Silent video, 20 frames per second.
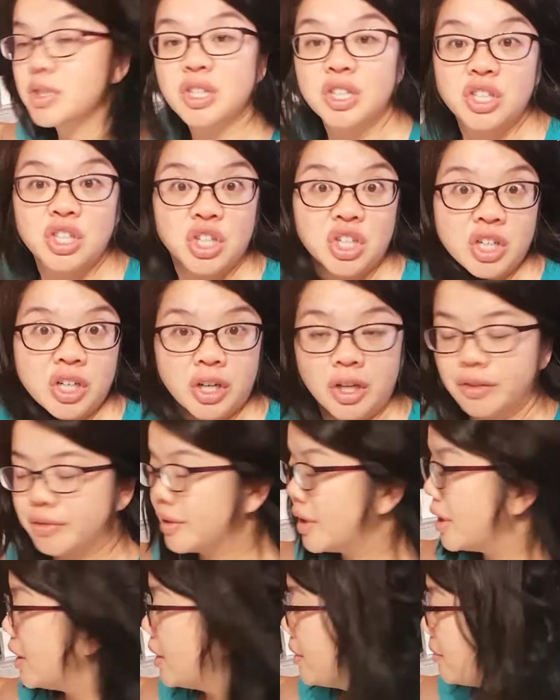going to turn it off.
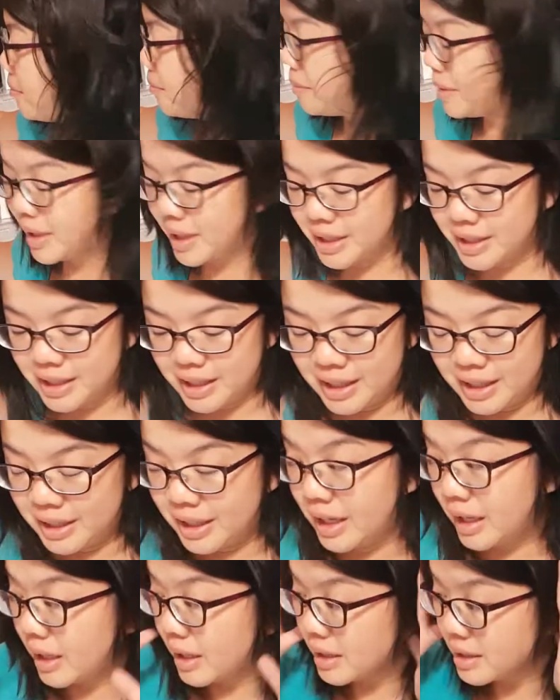But
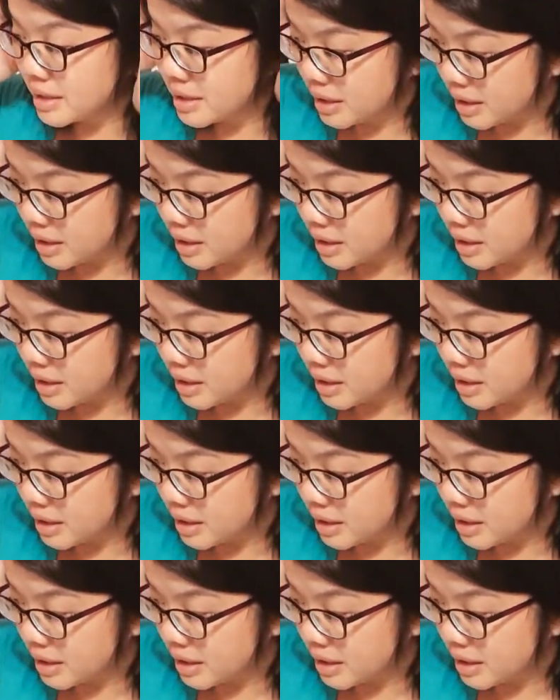yeah, it's